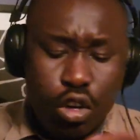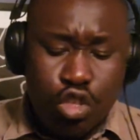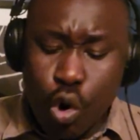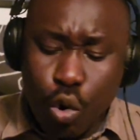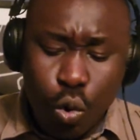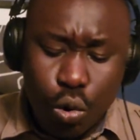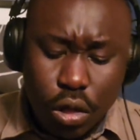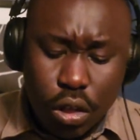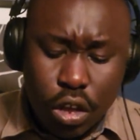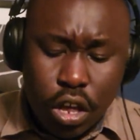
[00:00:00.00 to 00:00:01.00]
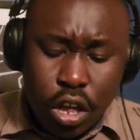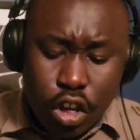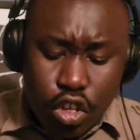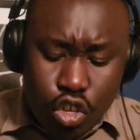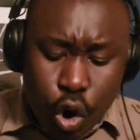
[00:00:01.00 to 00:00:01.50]
Joe Cool.
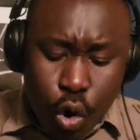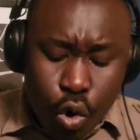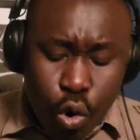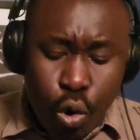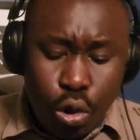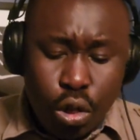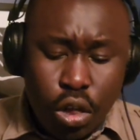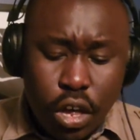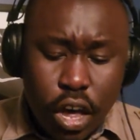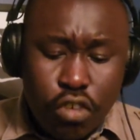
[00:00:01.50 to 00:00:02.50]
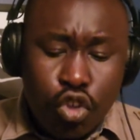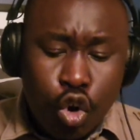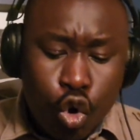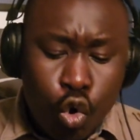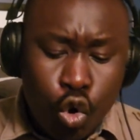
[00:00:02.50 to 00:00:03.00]
Joe Cool is
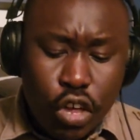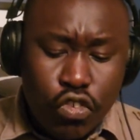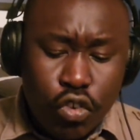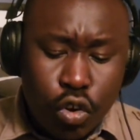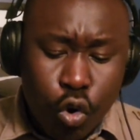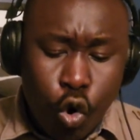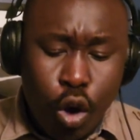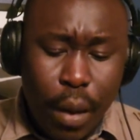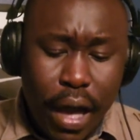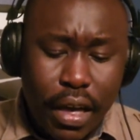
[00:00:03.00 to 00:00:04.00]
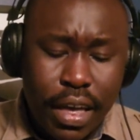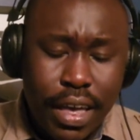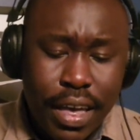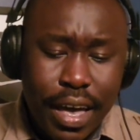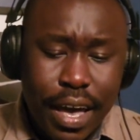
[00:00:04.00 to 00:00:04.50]
the coolest quarterback
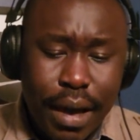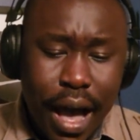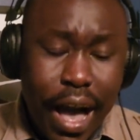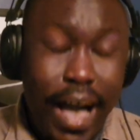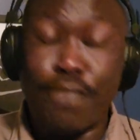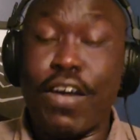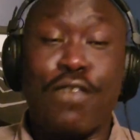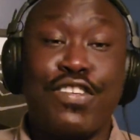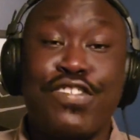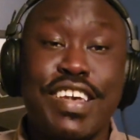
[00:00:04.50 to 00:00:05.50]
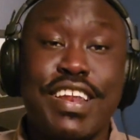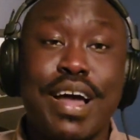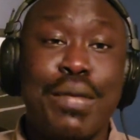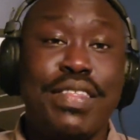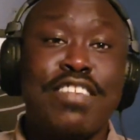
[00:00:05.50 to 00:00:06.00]
I've ever seen.
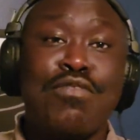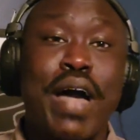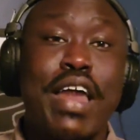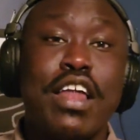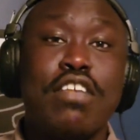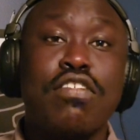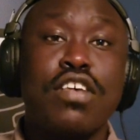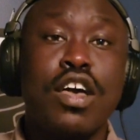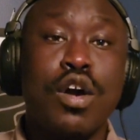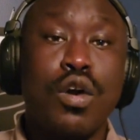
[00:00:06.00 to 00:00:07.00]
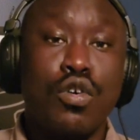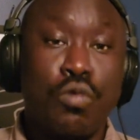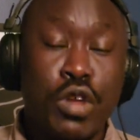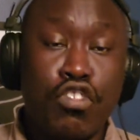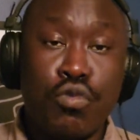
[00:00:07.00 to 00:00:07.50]
I mean, this man is,
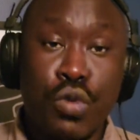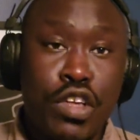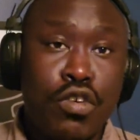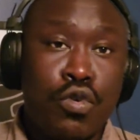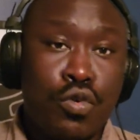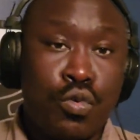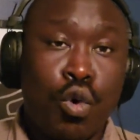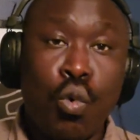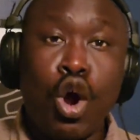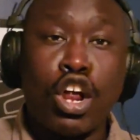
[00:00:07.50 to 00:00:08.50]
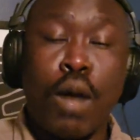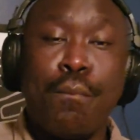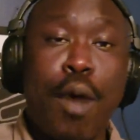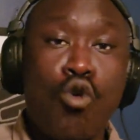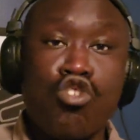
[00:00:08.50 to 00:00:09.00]
the word
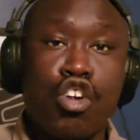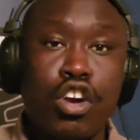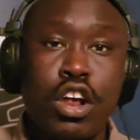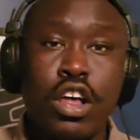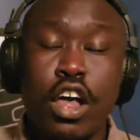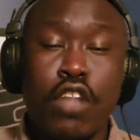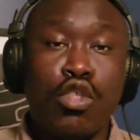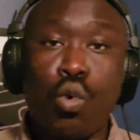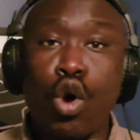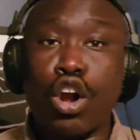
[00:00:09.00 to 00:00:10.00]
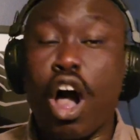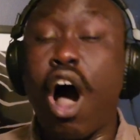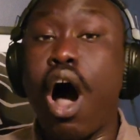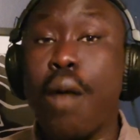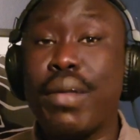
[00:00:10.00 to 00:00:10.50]
composure and the word
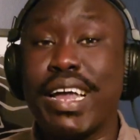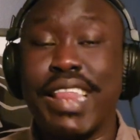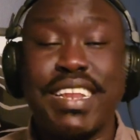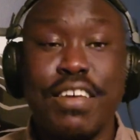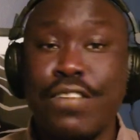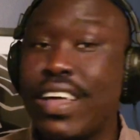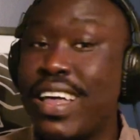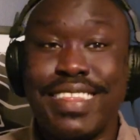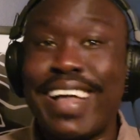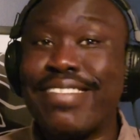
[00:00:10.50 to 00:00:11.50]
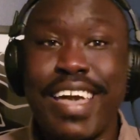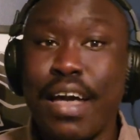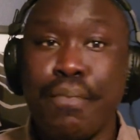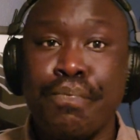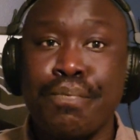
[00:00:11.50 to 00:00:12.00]
calm and collective, that's
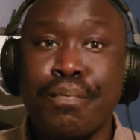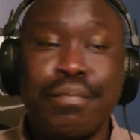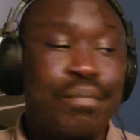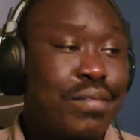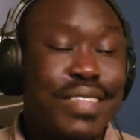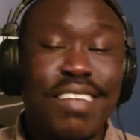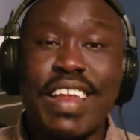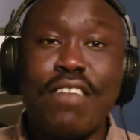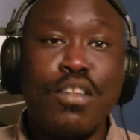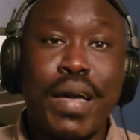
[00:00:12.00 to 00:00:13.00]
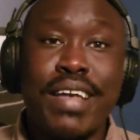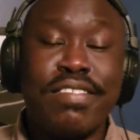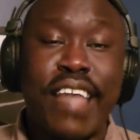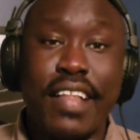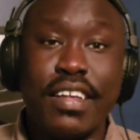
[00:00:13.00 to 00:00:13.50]
him. Doesn't have the
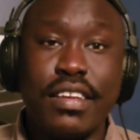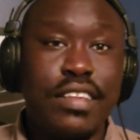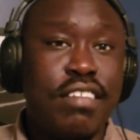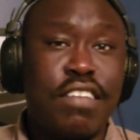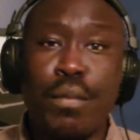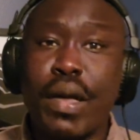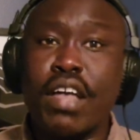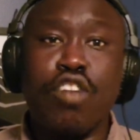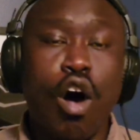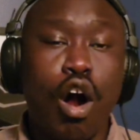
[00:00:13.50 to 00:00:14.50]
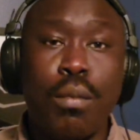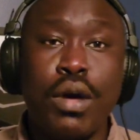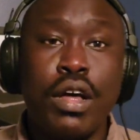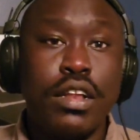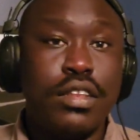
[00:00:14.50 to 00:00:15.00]
biggest talent, doesn't have the biggest arm.